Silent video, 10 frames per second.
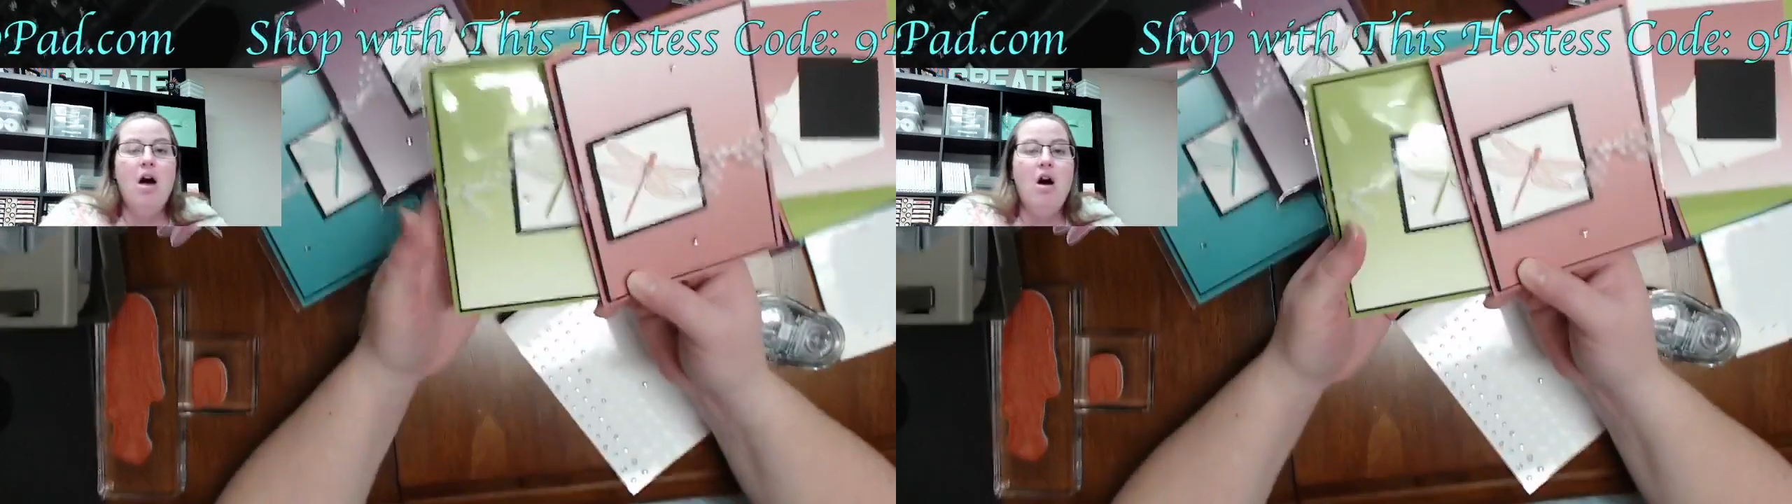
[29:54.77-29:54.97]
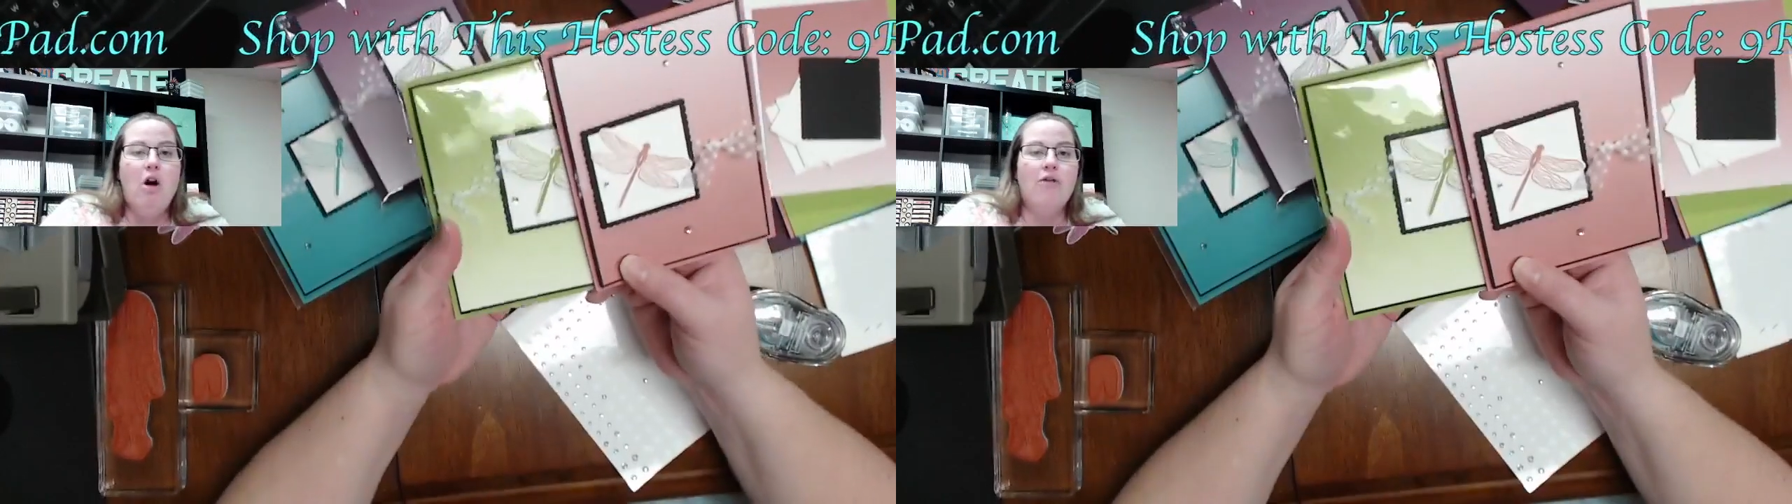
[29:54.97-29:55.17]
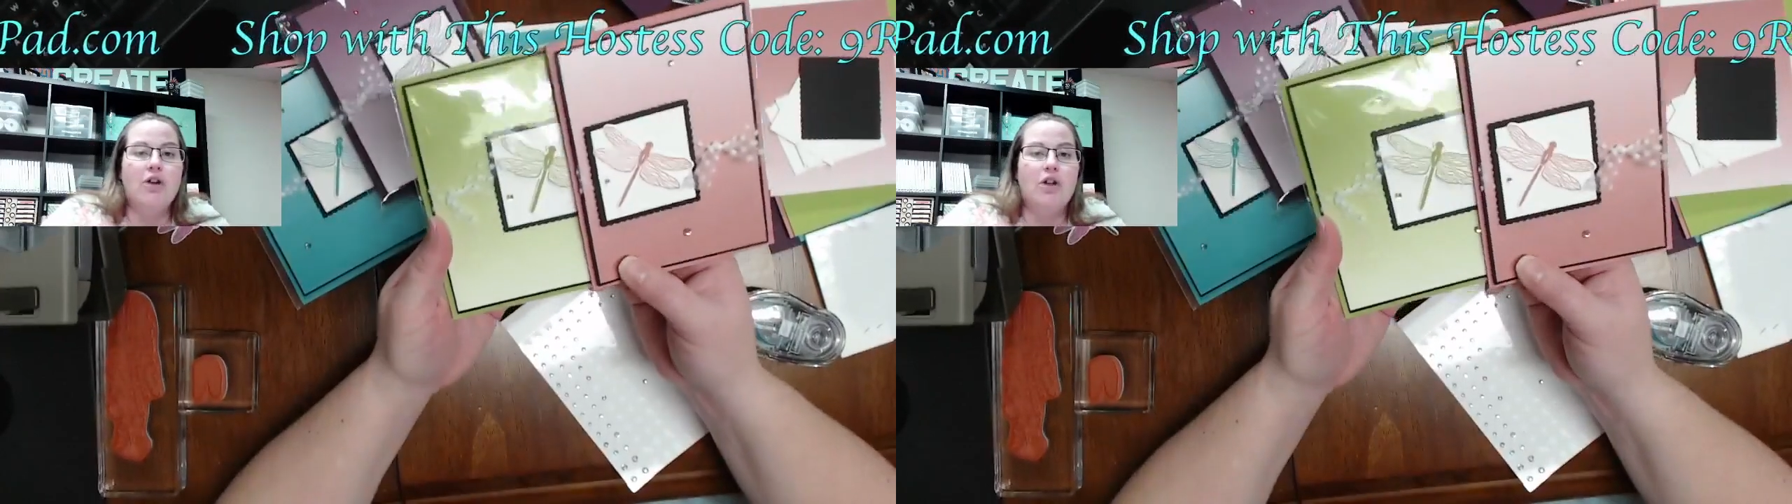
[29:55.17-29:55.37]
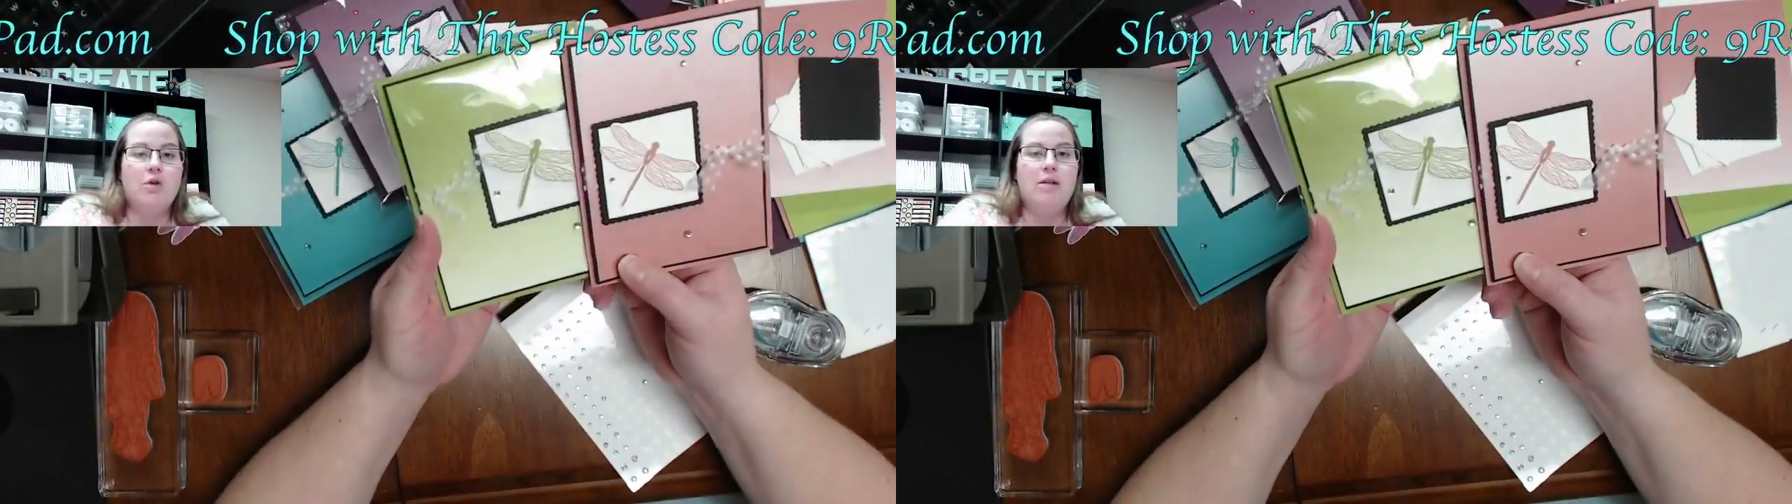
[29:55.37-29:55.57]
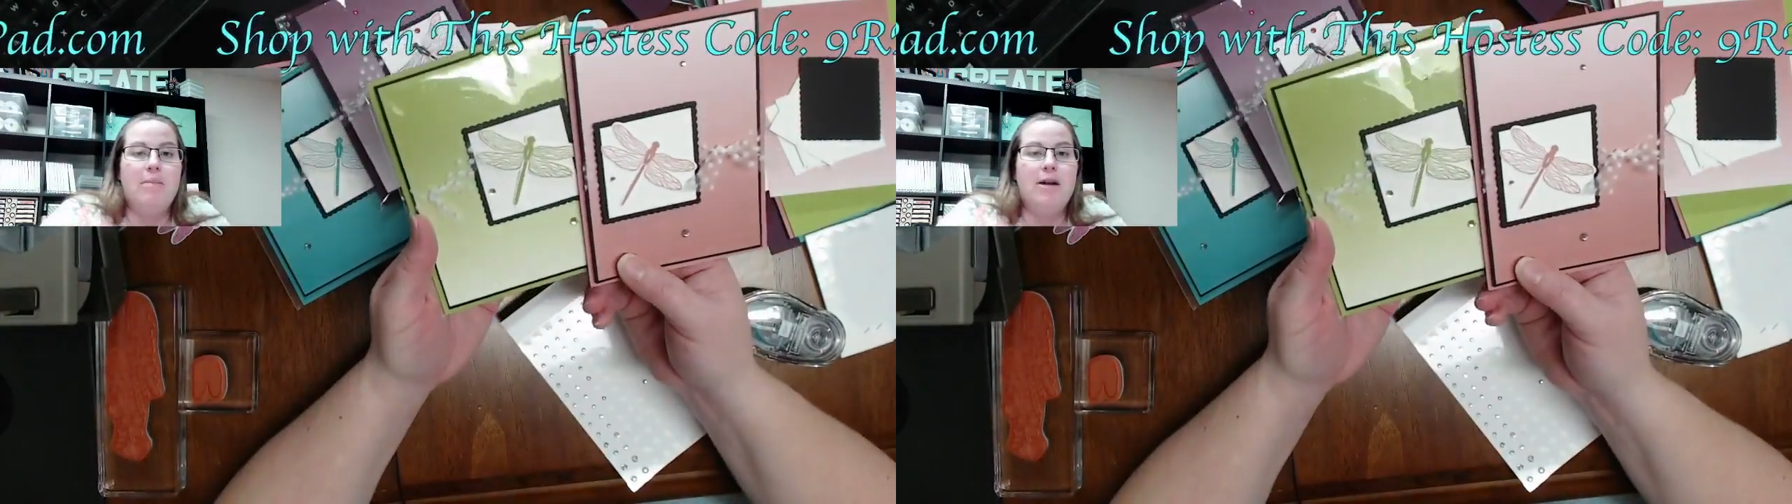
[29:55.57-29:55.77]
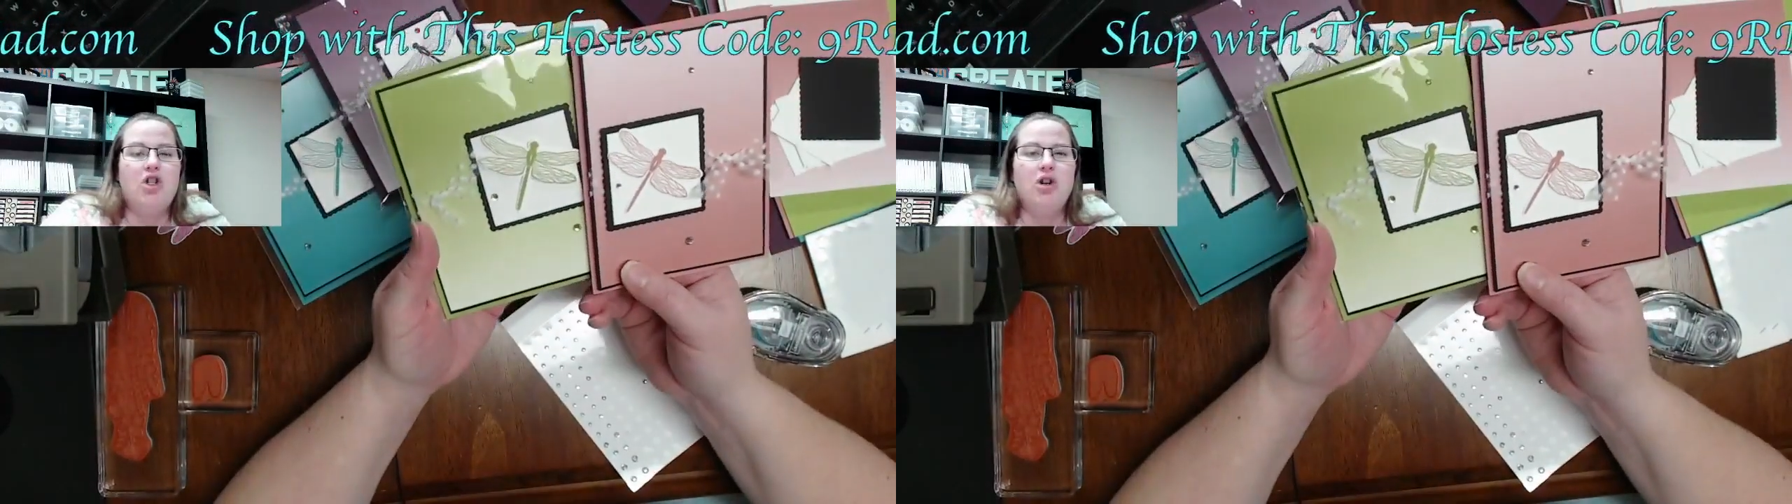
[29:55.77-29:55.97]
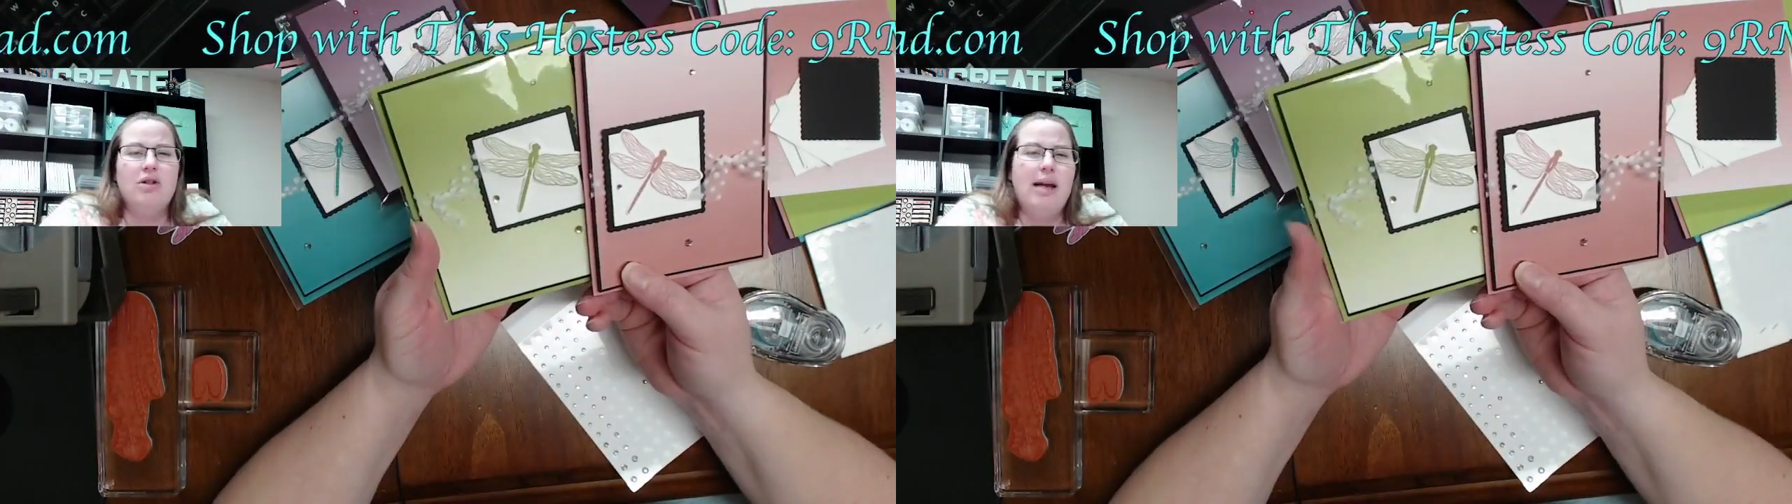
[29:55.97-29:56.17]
over those dimensionals